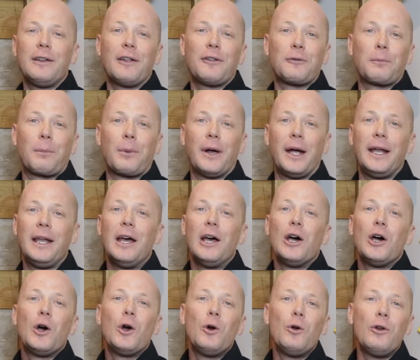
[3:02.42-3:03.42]
the sprint,
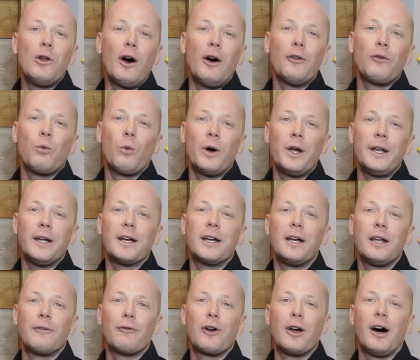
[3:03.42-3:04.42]
who knows what it
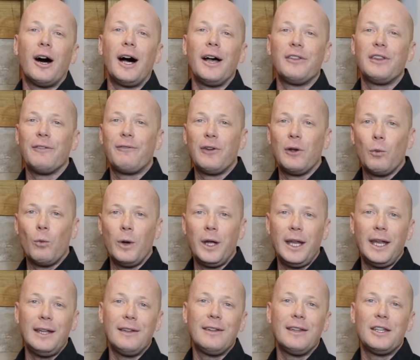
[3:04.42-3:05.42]
could have caused. If it went
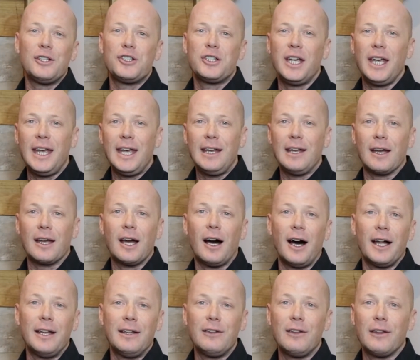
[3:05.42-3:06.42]
into the chain, it
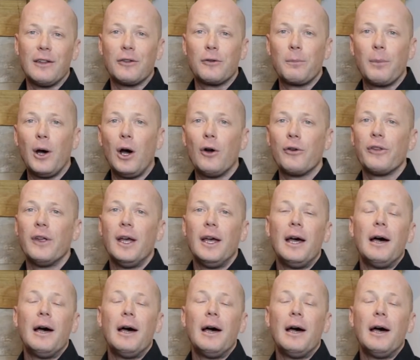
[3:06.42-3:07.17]
caught into the spokes.